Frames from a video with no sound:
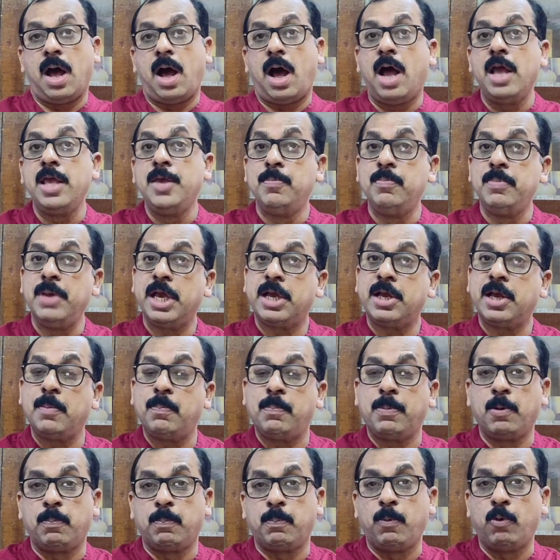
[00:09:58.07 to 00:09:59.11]
I make a
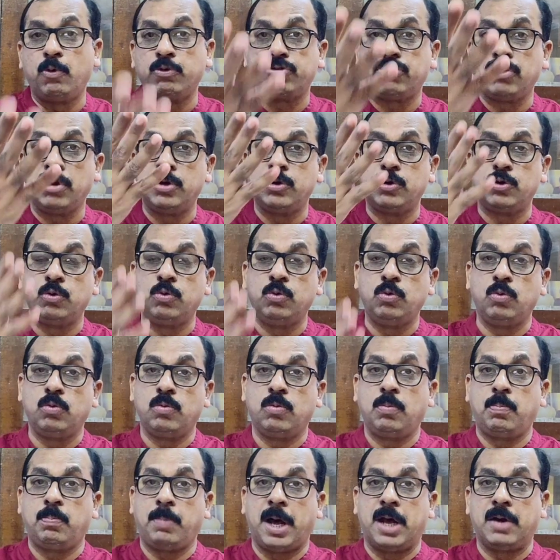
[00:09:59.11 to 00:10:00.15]
proposal to
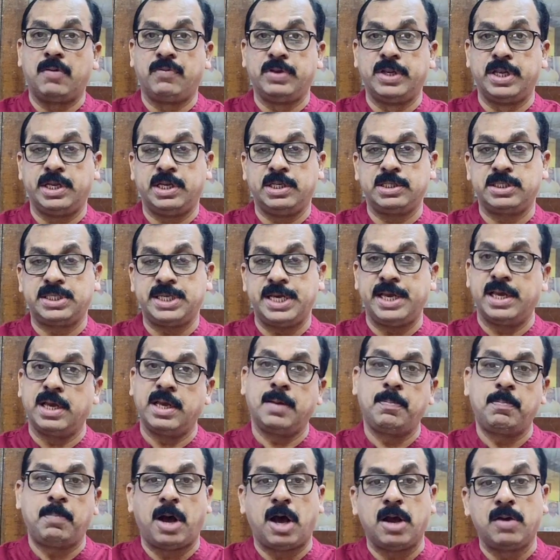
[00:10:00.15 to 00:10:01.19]
Parvati. Say,
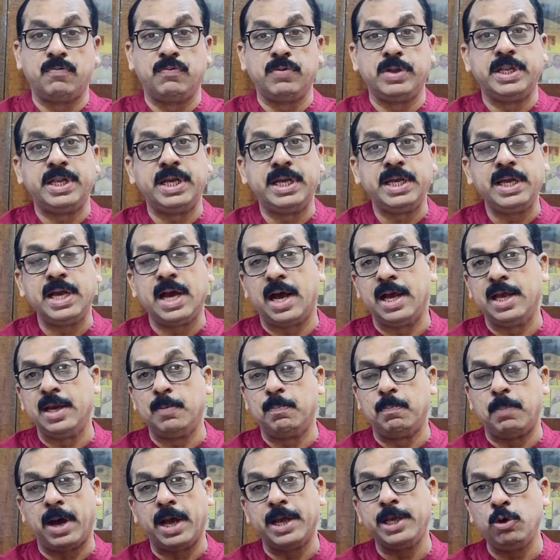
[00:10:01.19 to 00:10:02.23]
Parvati, I'll
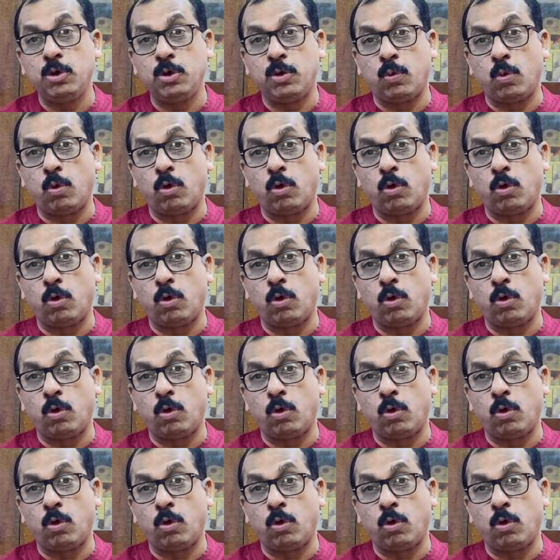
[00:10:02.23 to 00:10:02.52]
buy your